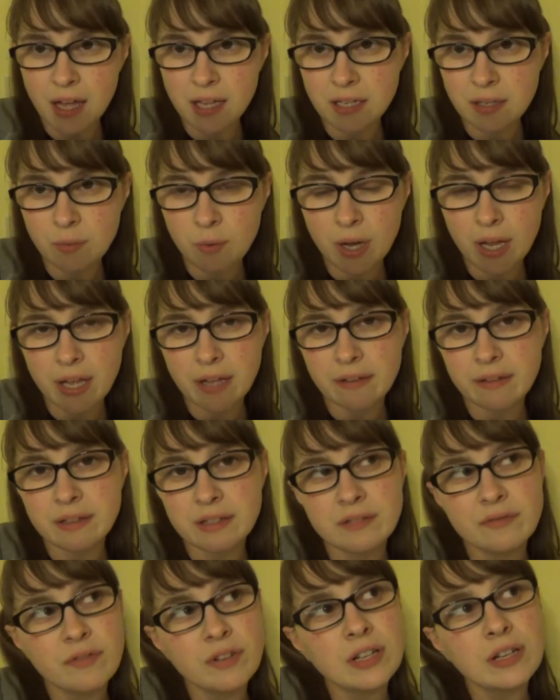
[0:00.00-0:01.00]
Anyway,
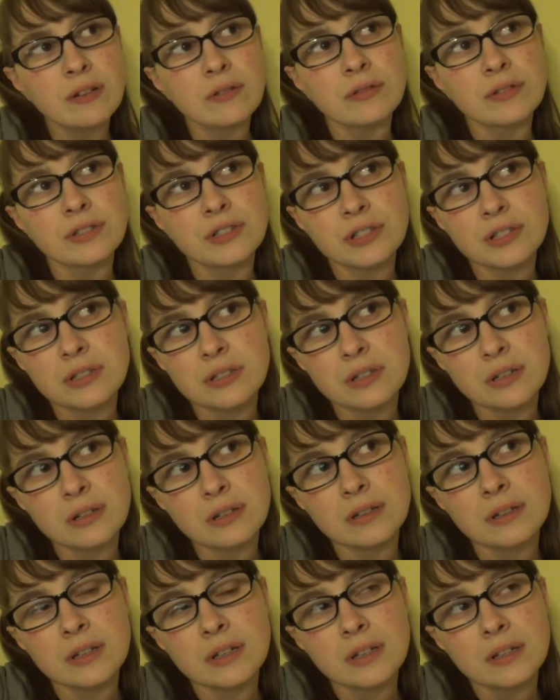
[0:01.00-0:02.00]
this video is just
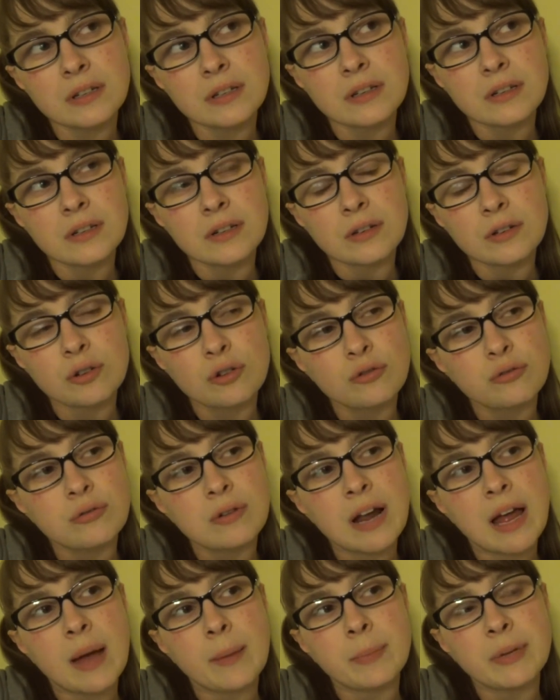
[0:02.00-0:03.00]
a
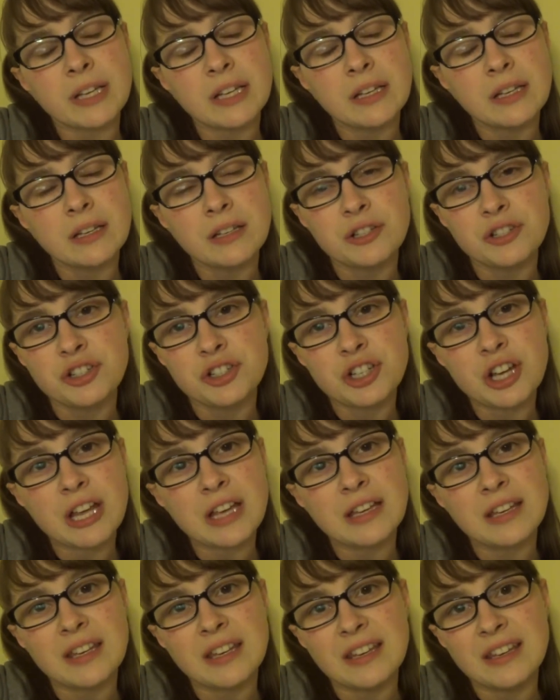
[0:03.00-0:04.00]
crappy,
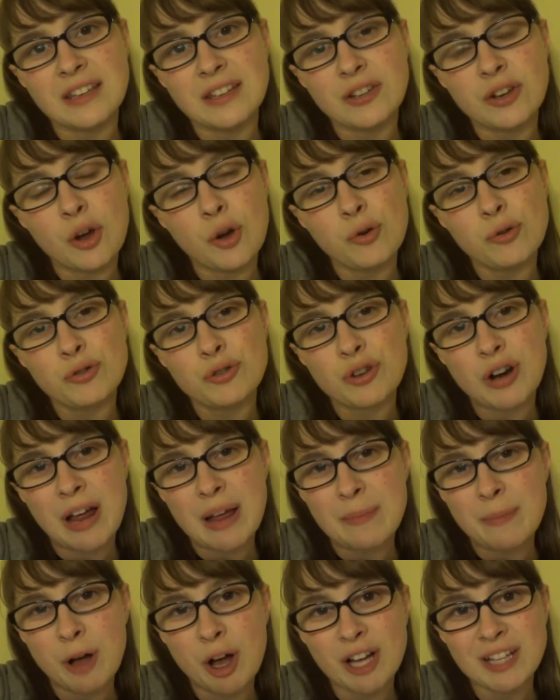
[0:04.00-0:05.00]
shaky, no
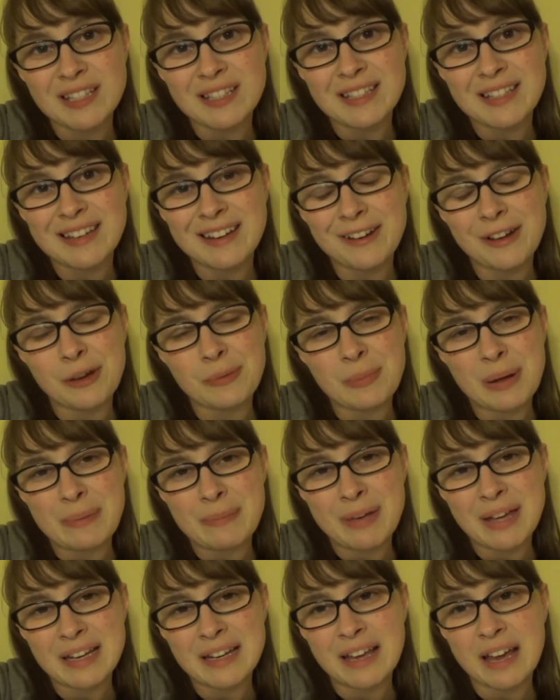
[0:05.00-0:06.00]
tripod sitting on my
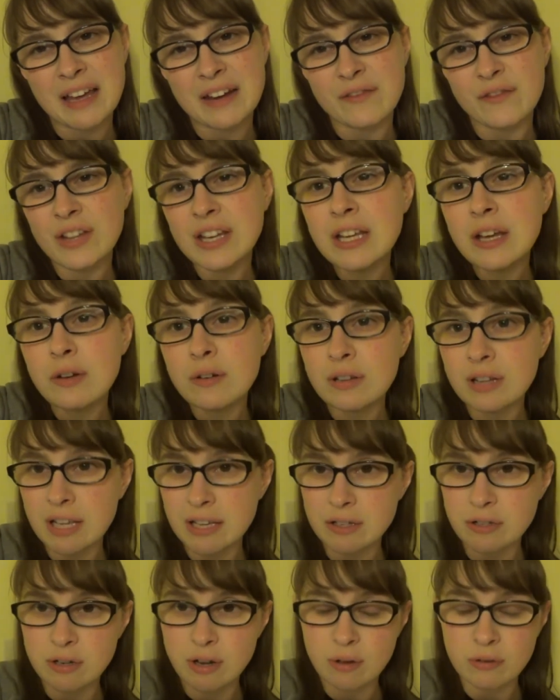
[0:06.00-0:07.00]
bed kind of video to
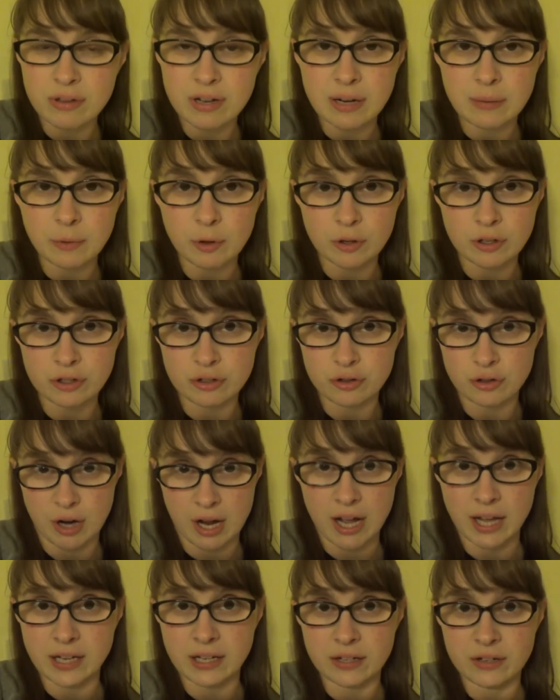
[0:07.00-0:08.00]
let you know that I'm going to
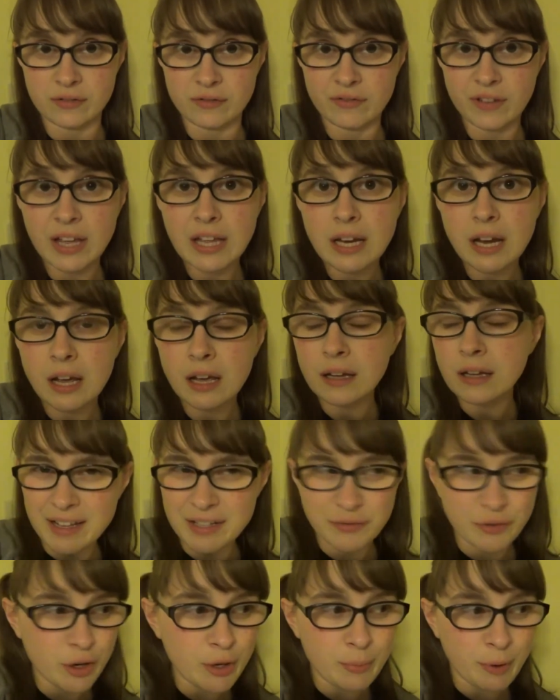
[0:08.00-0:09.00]
try to do VEDA.
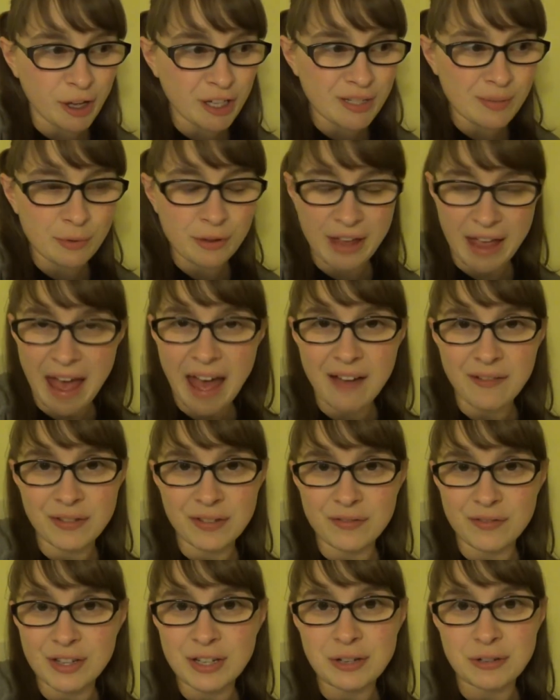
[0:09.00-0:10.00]
It's very possible that half
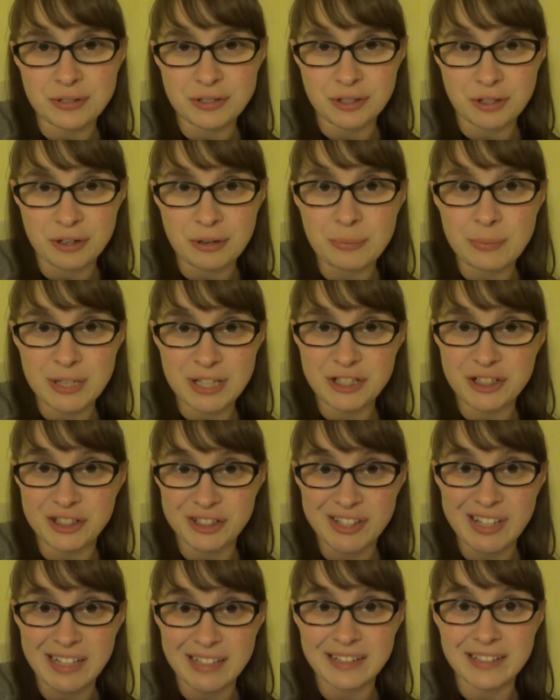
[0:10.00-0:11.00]
of the videos are going to be
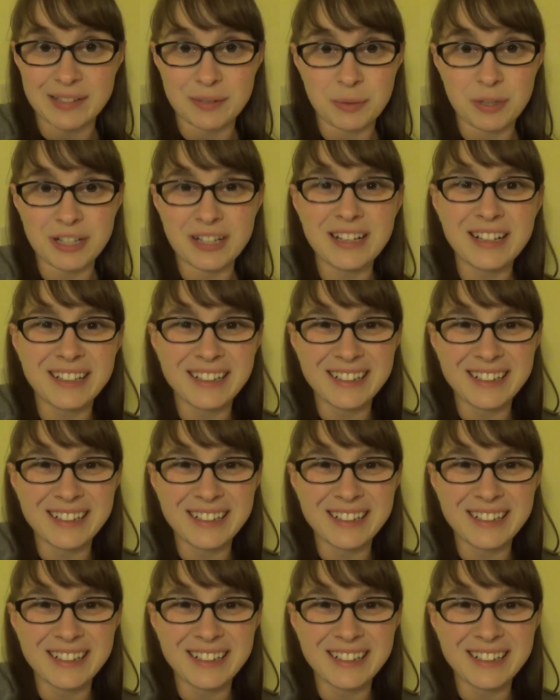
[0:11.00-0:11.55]
just like this one.